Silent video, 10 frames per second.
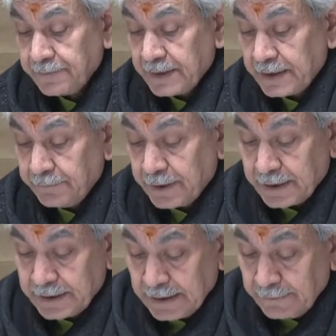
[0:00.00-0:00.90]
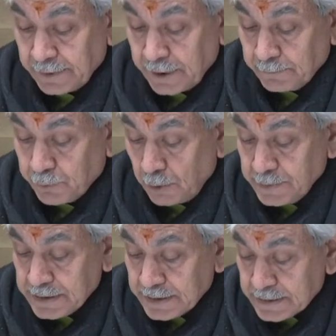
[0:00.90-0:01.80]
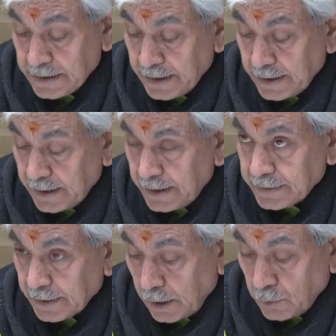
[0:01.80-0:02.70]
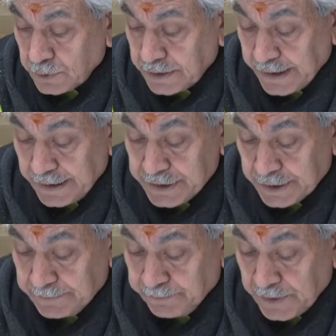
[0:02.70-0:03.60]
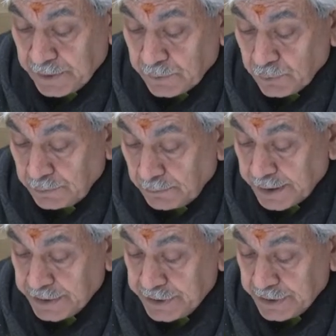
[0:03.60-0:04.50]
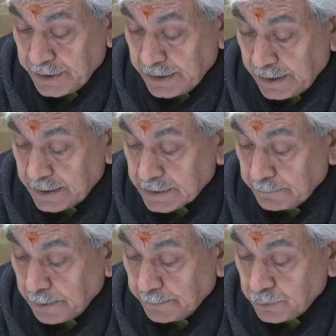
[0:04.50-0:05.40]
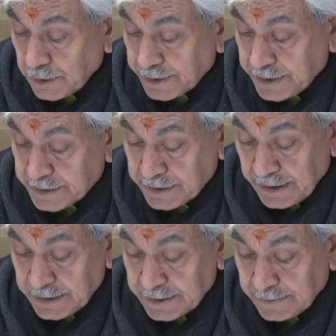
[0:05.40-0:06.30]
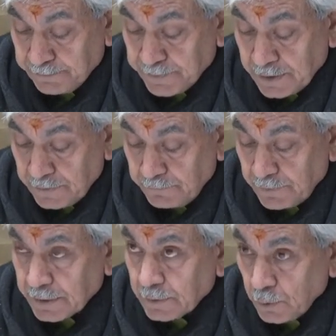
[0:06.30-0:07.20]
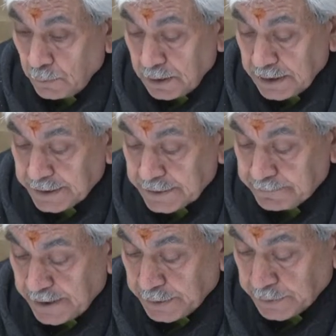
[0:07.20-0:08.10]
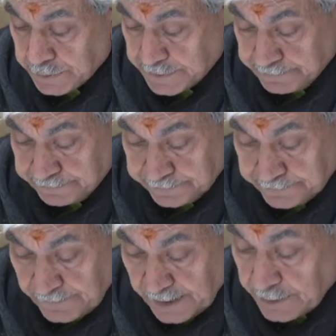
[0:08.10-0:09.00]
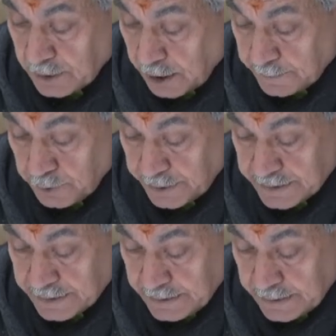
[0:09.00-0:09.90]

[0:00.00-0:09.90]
that we can deliver on promises, has allowed the nation to emerge as the popular destination for global entrepreneurs and corporates.